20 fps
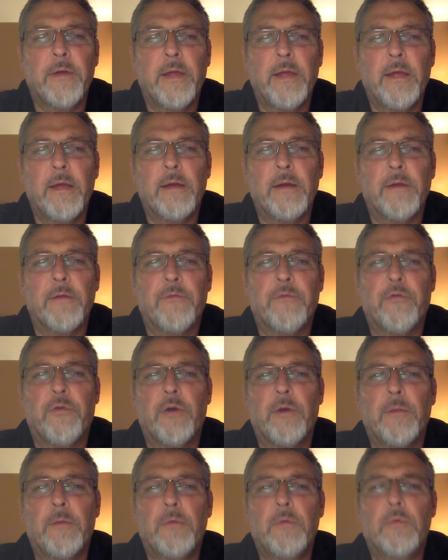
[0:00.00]
hint of
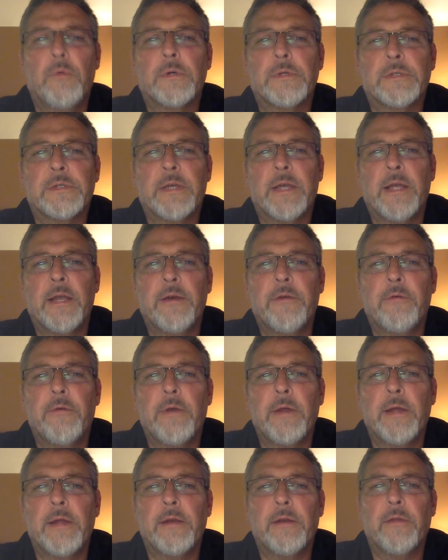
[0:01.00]
trouble was
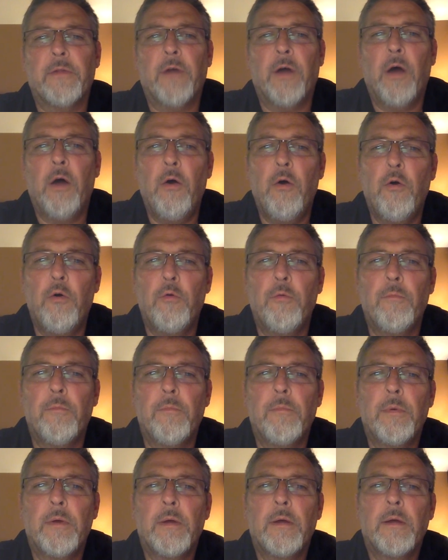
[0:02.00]
entering into the
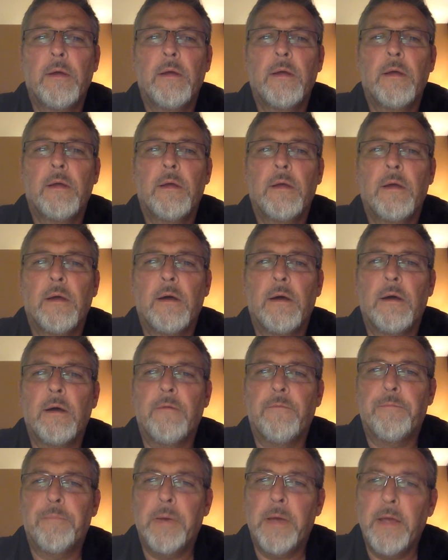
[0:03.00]
home
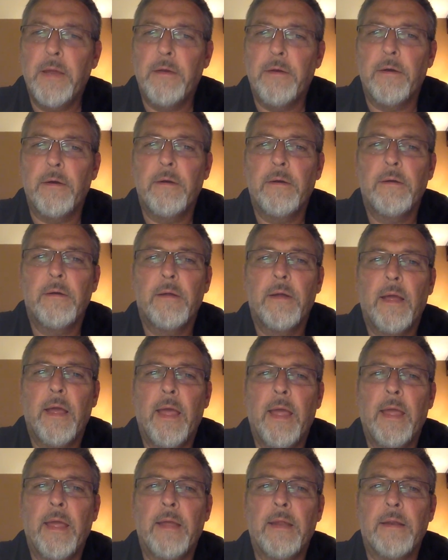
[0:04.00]
of Peter
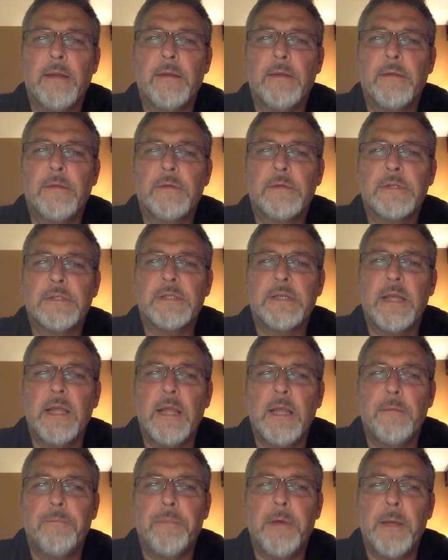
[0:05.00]
and
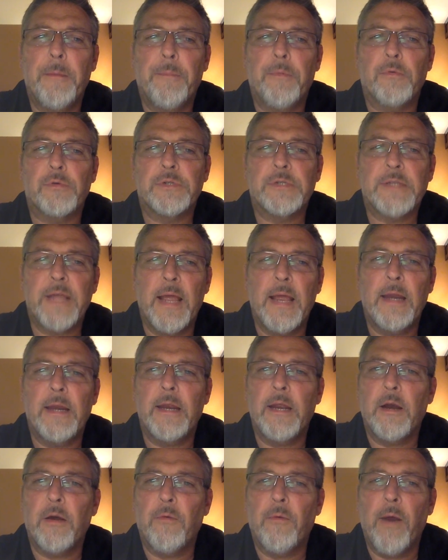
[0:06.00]
seeing people
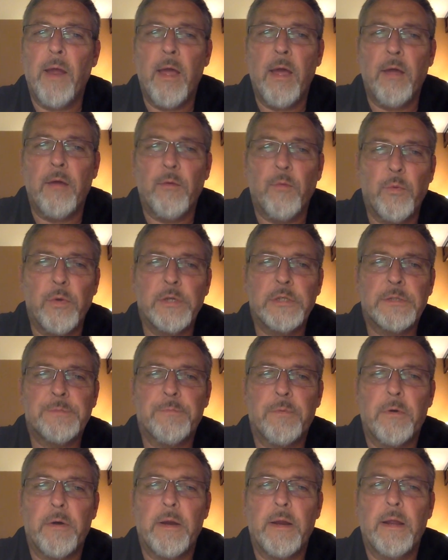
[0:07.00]
standing around
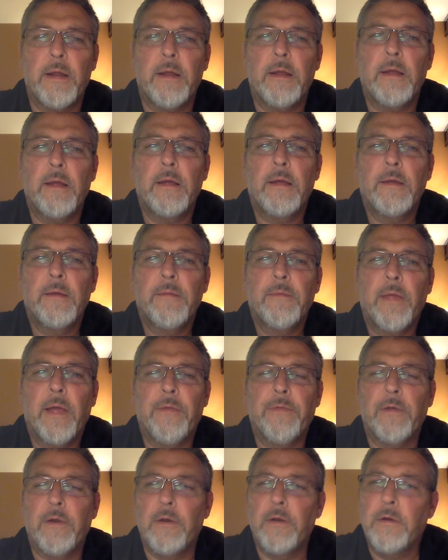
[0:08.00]
whispering
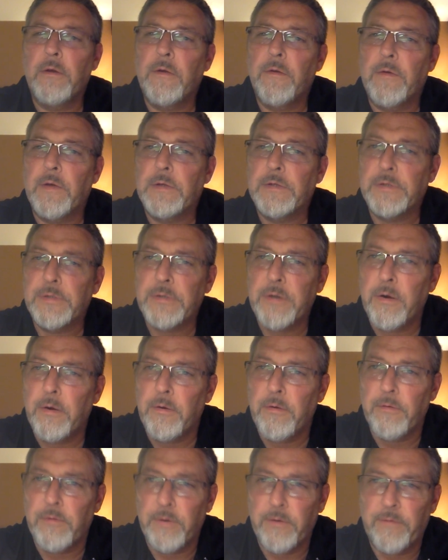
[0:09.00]
and the look of
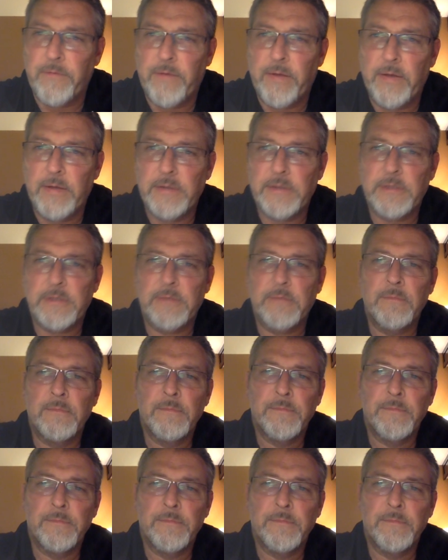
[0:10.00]
concern on their face.